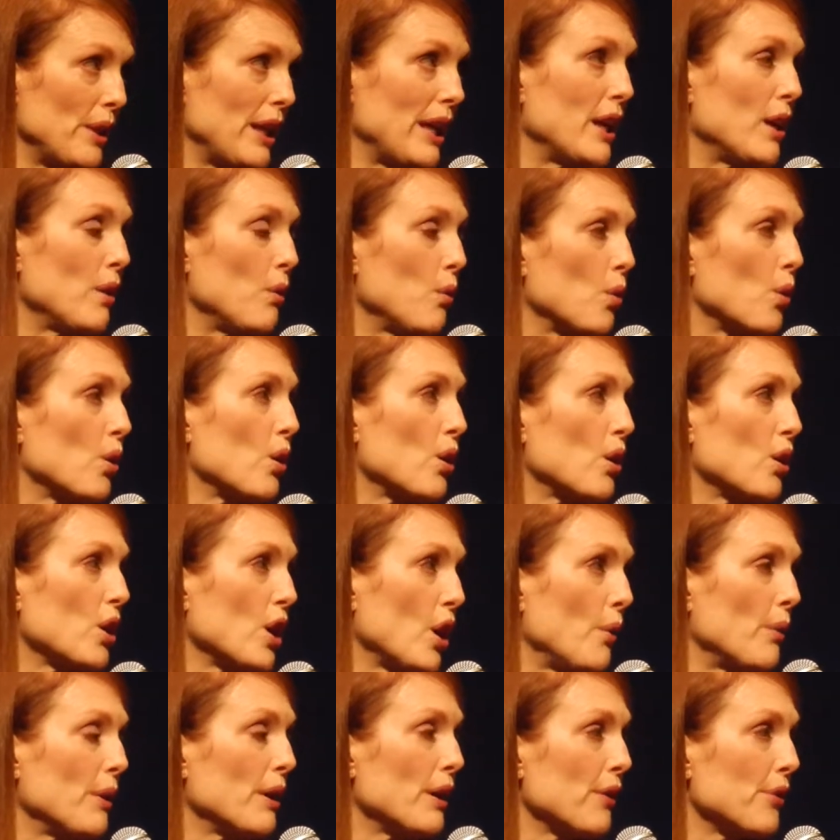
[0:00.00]
they were
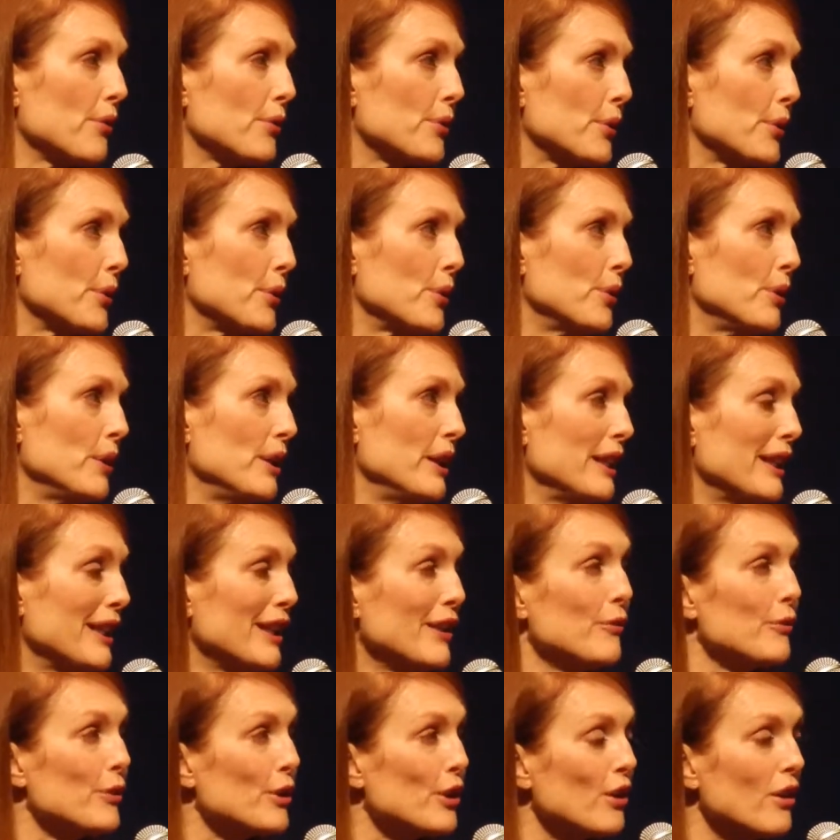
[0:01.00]
going through
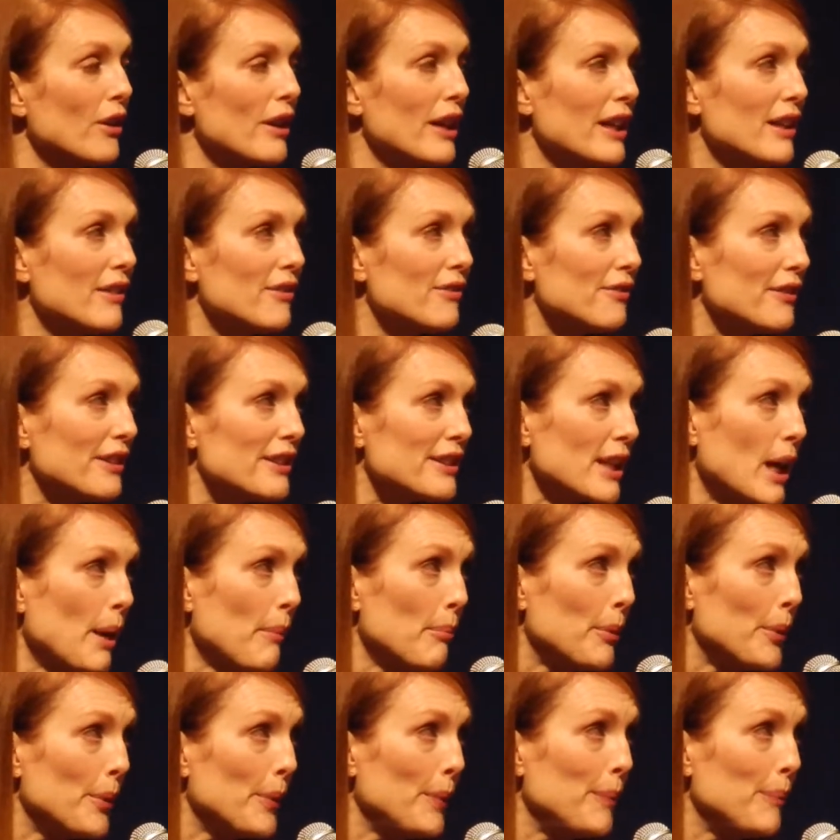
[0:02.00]
in real life as a
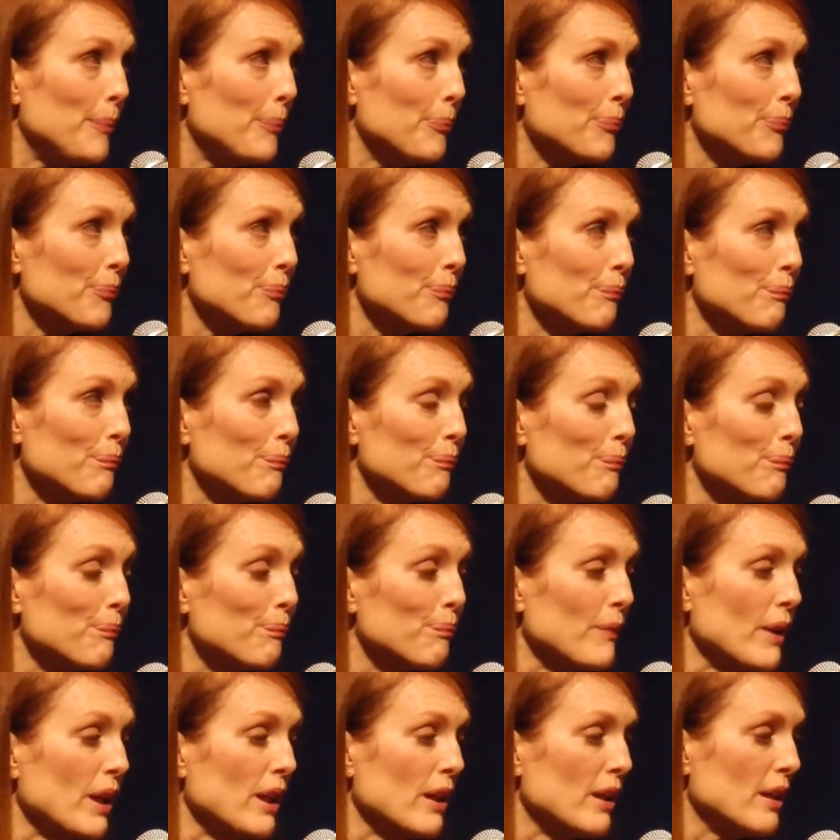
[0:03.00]
couple.
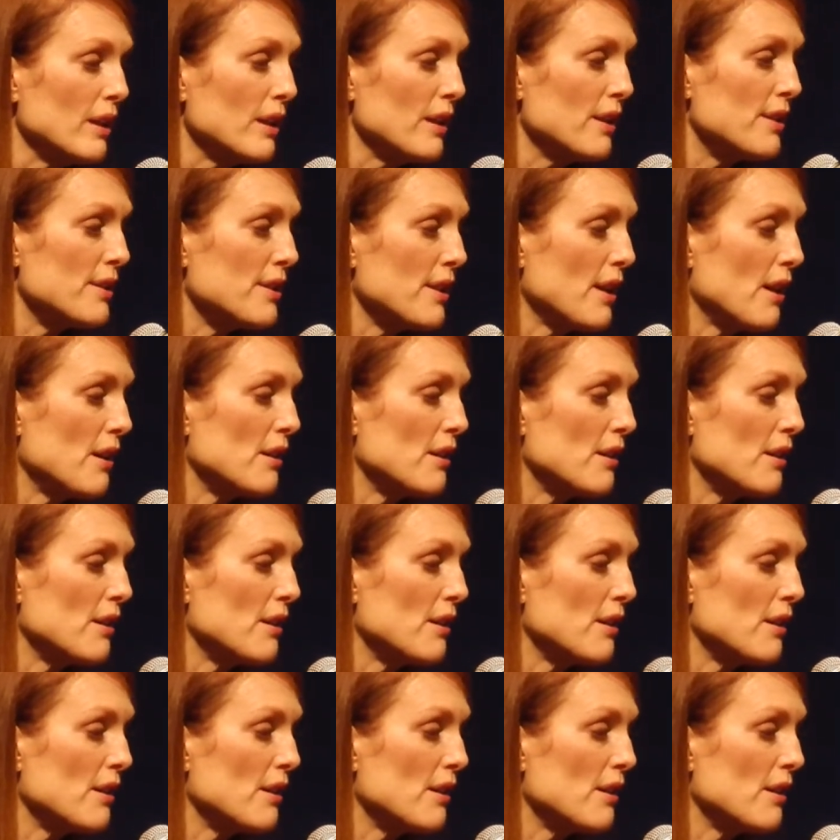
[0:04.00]
So,